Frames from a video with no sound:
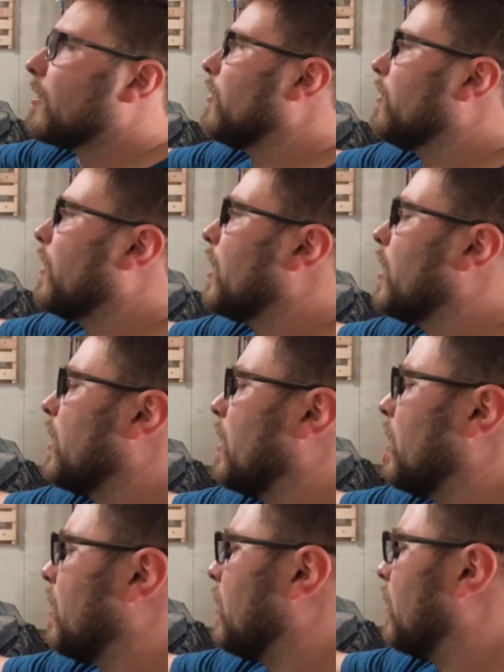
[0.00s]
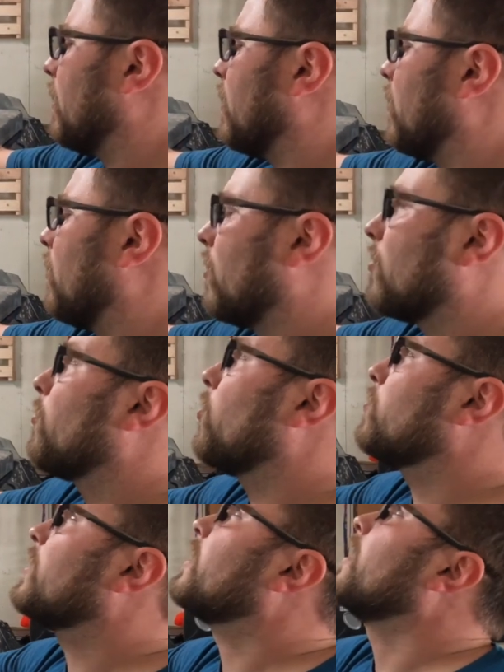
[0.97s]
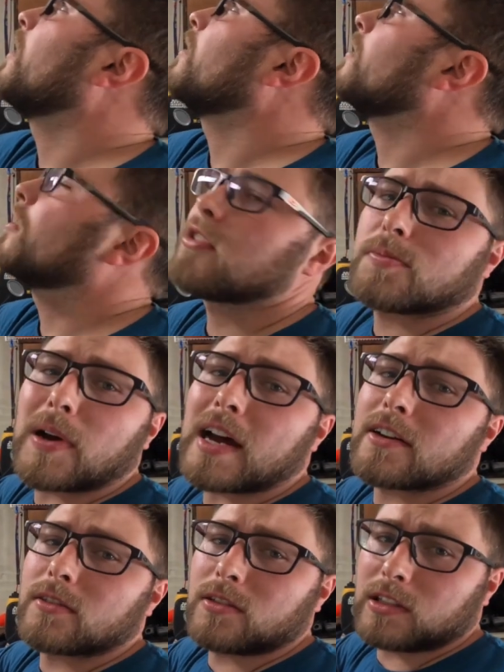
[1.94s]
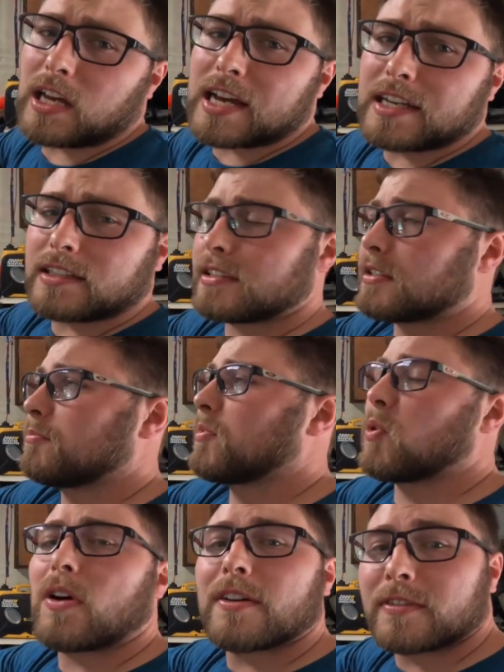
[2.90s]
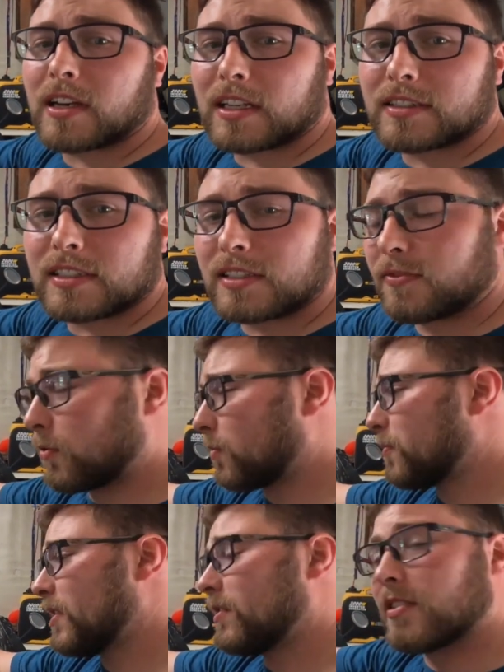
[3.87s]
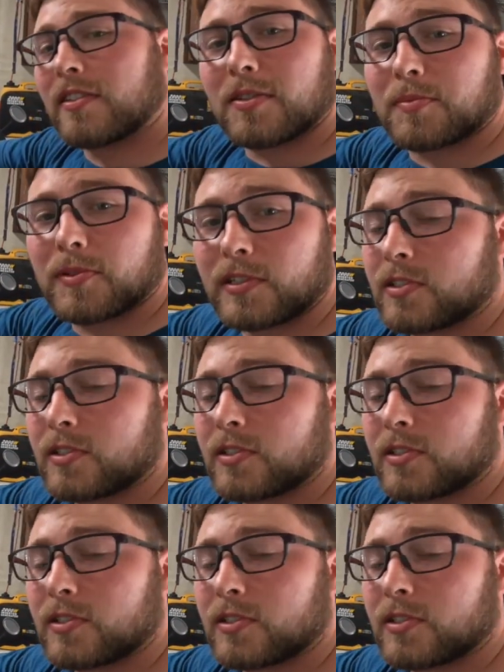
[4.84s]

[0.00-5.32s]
They are multicolor spiral lights. My wife got these for me, so they're pretty